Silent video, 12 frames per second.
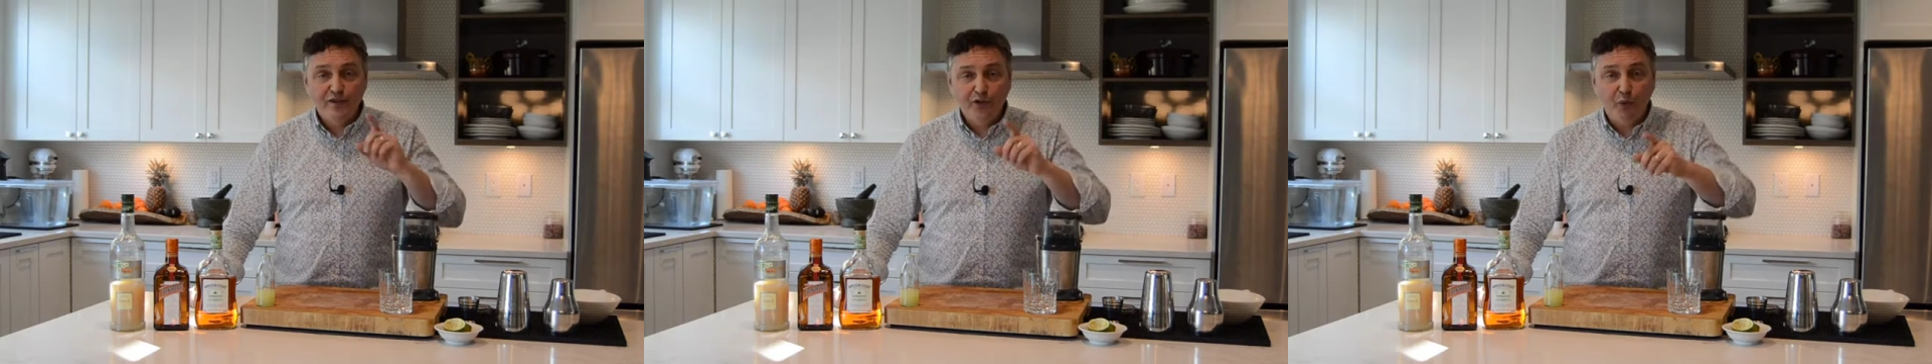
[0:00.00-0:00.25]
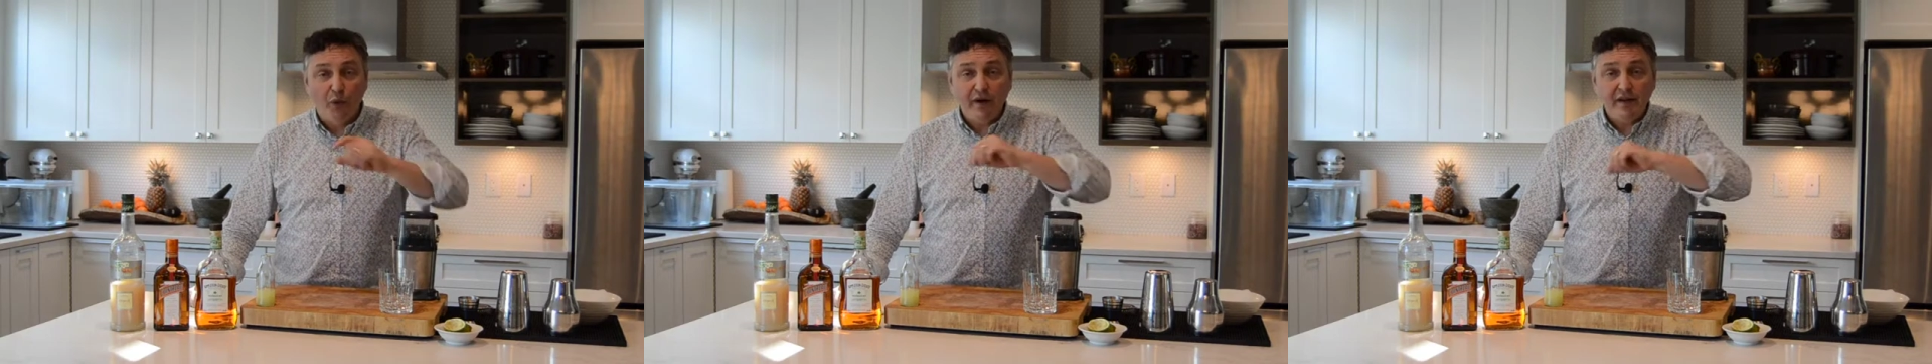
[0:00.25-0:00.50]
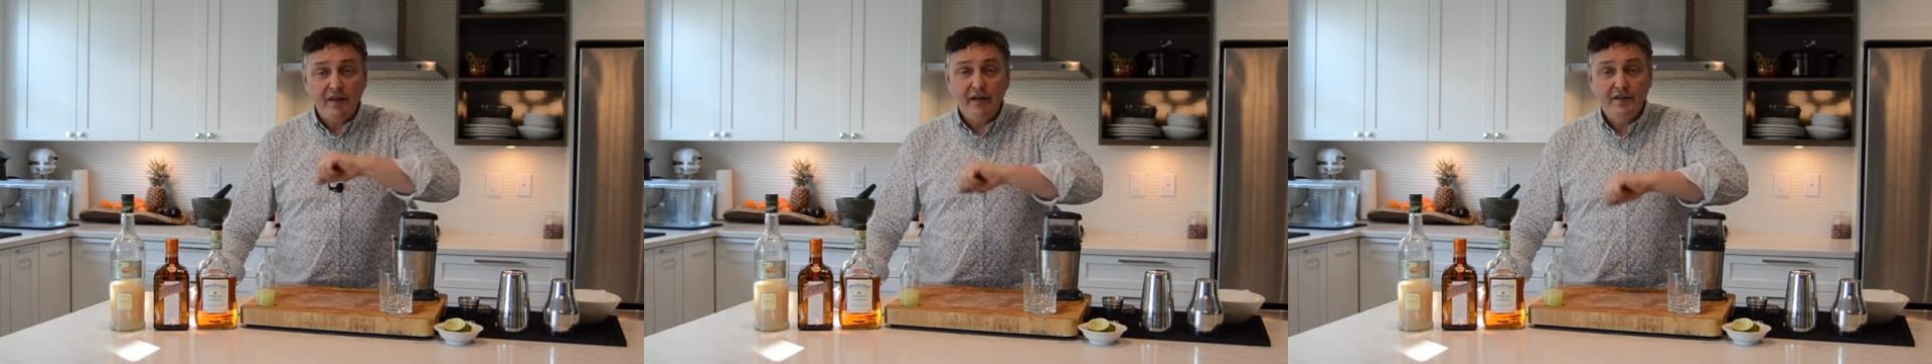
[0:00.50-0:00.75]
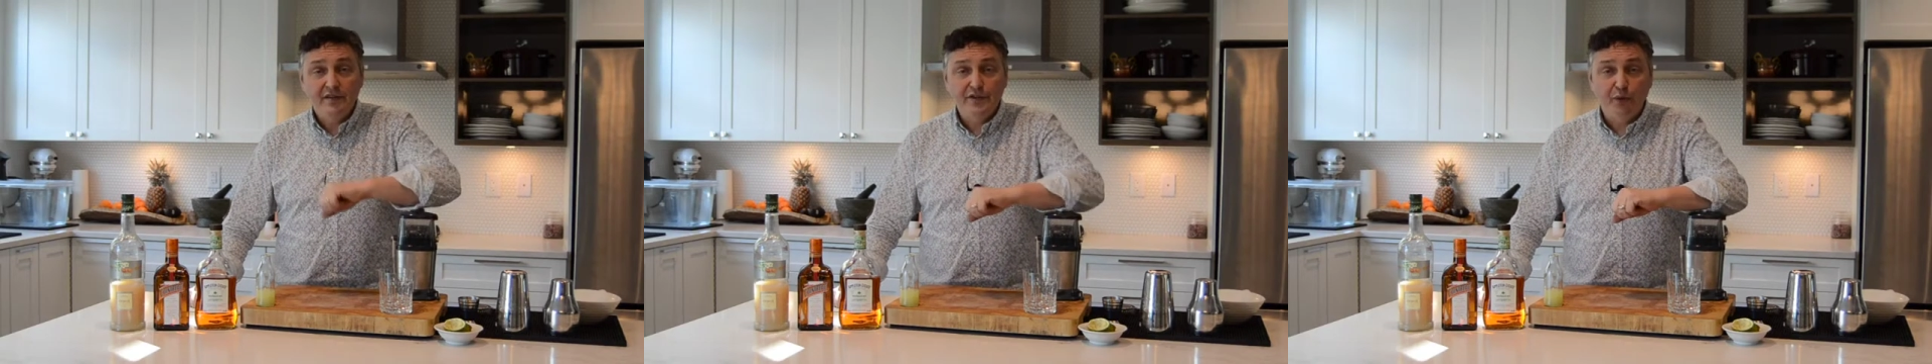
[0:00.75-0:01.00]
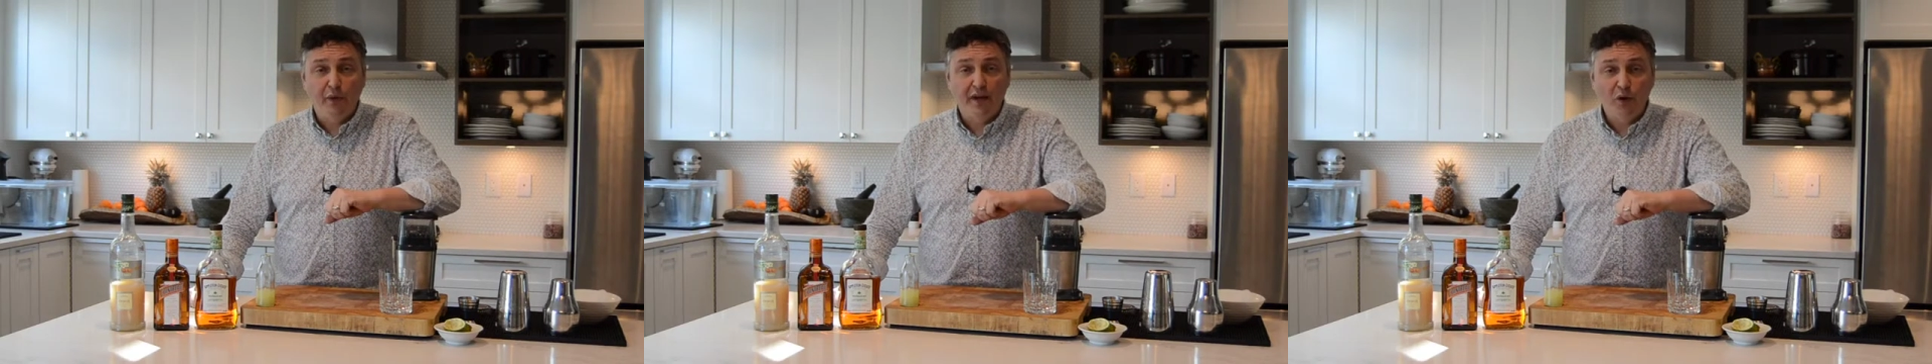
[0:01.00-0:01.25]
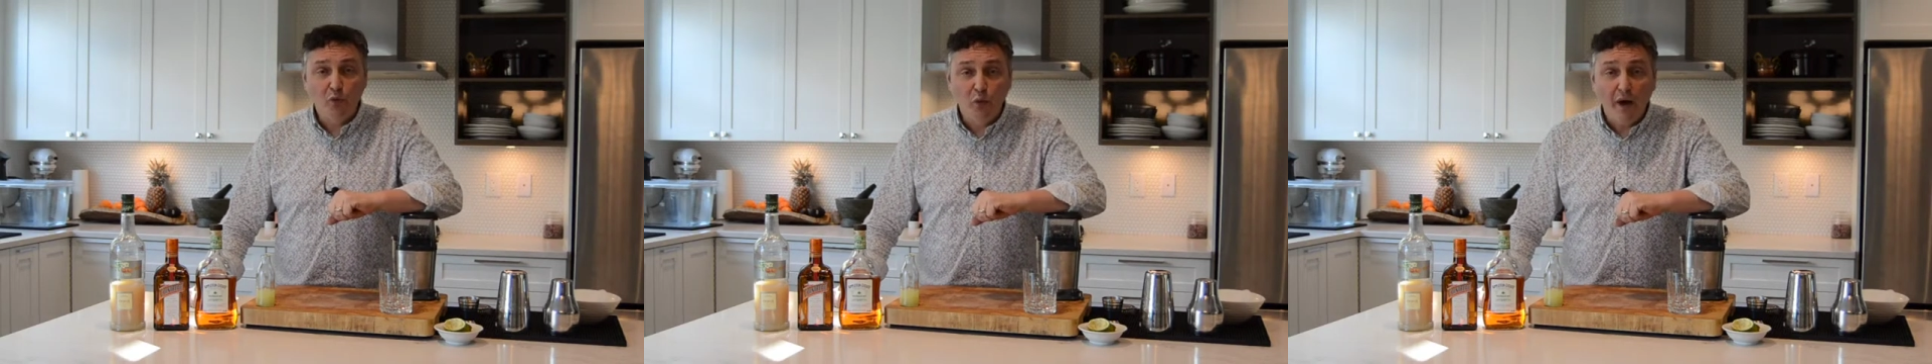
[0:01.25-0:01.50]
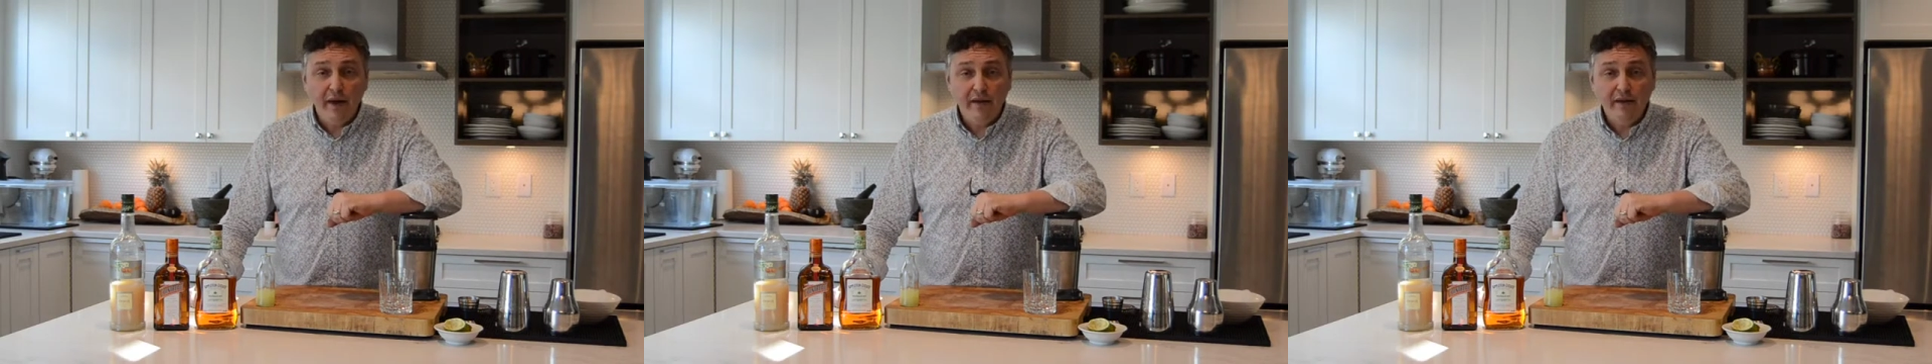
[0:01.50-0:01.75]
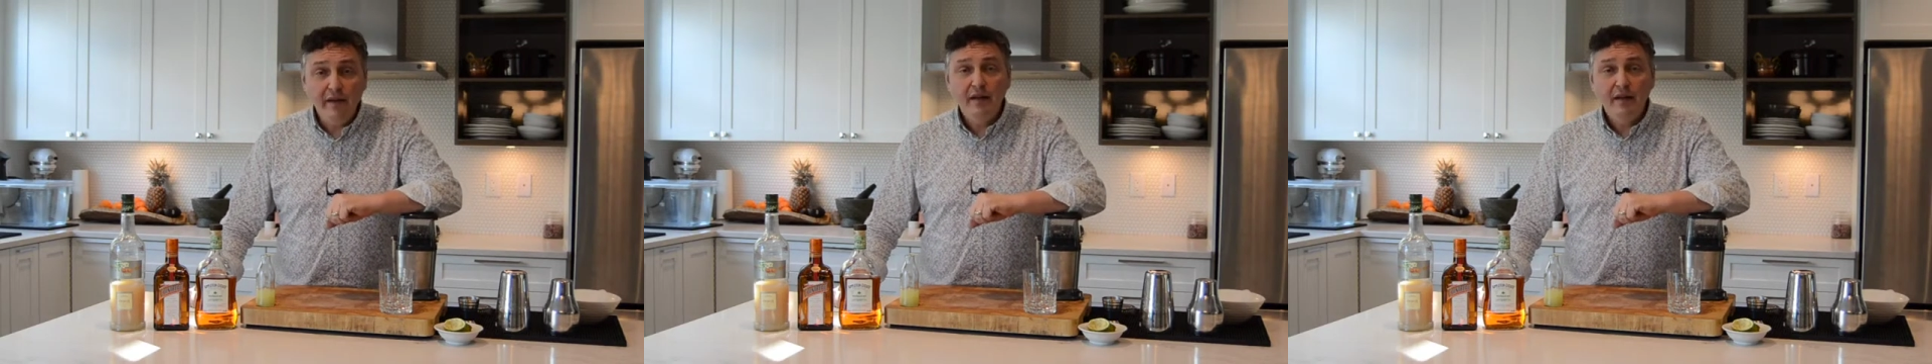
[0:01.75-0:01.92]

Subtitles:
2021